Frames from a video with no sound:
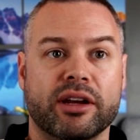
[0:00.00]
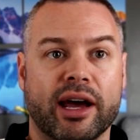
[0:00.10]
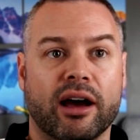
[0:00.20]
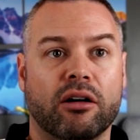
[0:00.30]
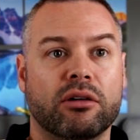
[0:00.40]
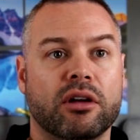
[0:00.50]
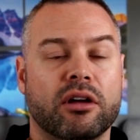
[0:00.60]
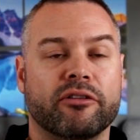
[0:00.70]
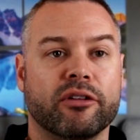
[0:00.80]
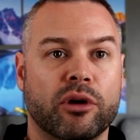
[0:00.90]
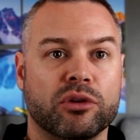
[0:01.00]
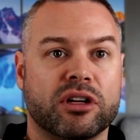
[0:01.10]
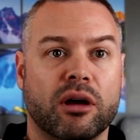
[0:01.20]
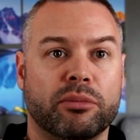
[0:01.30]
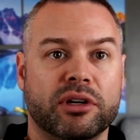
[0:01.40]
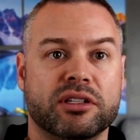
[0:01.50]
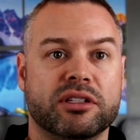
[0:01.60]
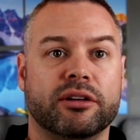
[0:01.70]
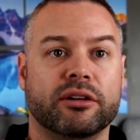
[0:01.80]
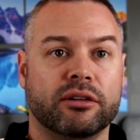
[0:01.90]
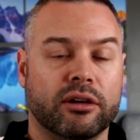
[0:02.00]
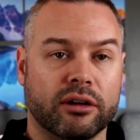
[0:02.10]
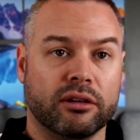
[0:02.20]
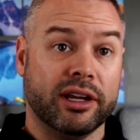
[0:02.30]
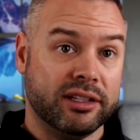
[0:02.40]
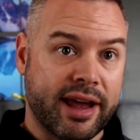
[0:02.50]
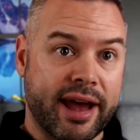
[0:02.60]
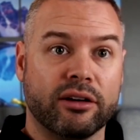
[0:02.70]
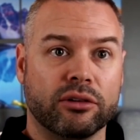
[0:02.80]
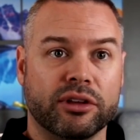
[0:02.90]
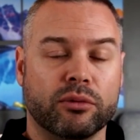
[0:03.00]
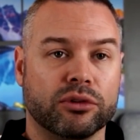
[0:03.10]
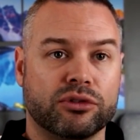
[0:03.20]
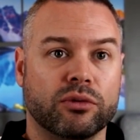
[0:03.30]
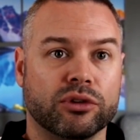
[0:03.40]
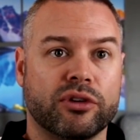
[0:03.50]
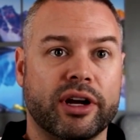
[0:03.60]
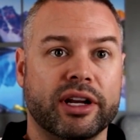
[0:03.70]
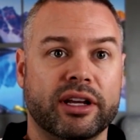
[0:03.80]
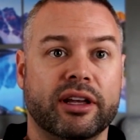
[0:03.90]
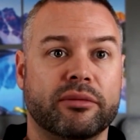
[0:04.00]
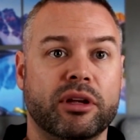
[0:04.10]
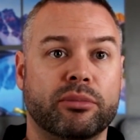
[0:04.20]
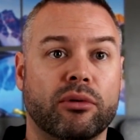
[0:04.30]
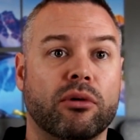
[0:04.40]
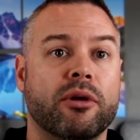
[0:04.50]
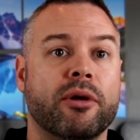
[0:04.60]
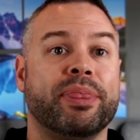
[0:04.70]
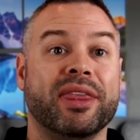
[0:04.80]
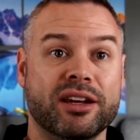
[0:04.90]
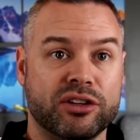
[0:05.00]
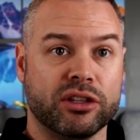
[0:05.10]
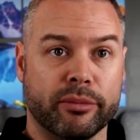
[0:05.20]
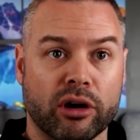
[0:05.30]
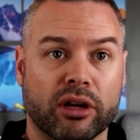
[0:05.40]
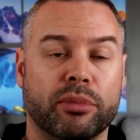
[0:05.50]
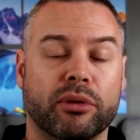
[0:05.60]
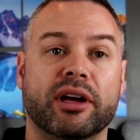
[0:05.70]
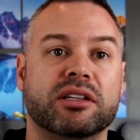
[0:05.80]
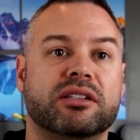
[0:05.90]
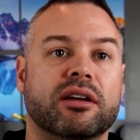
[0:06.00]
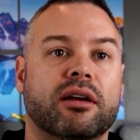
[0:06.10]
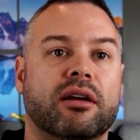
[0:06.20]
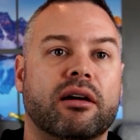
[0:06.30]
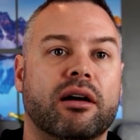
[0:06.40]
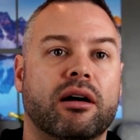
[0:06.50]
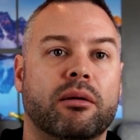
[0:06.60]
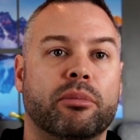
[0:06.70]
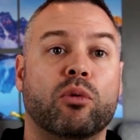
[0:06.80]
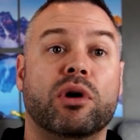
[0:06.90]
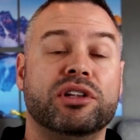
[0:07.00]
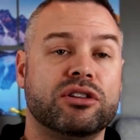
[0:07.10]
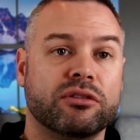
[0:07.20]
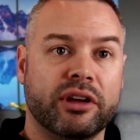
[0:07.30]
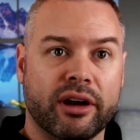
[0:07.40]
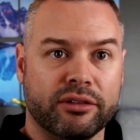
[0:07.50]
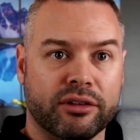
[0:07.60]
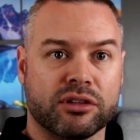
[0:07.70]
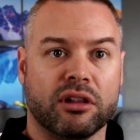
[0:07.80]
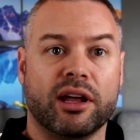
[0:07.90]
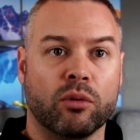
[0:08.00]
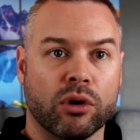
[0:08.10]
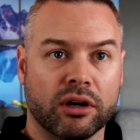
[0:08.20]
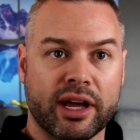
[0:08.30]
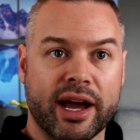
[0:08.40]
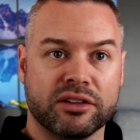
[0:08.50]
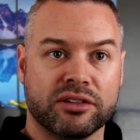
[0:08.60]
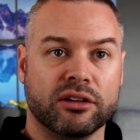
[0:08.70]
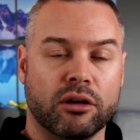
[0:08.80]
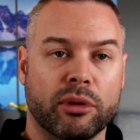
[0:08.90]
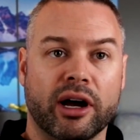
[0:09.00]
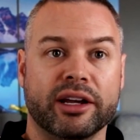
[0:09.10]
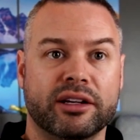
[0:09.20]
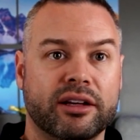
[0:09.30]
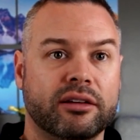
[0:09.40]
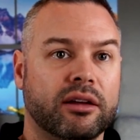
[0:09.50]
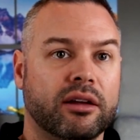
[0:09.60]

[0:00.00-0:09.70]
now for most companies that are like Tackle, that we're trying to get people into the marketplace. But once you're there, there's a lot of work that has to go behind it,